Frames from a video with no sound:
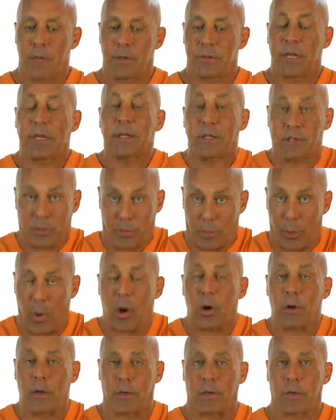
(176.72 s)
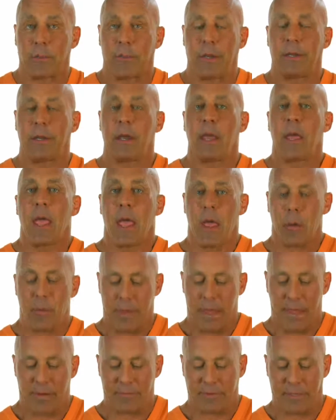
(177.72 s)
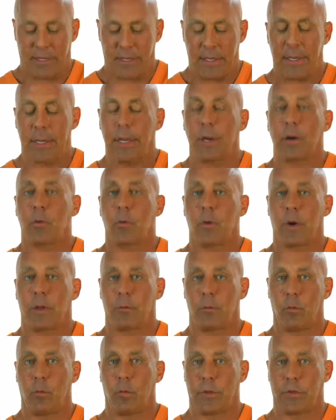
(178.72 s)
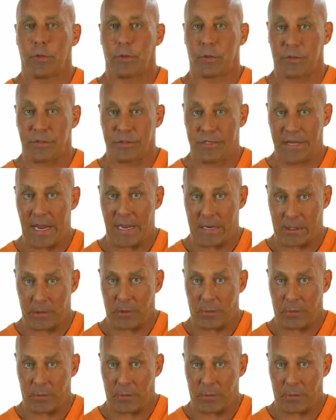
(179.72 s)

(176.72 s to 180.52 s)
take this apart a little bit, and we have to hear what they're saying.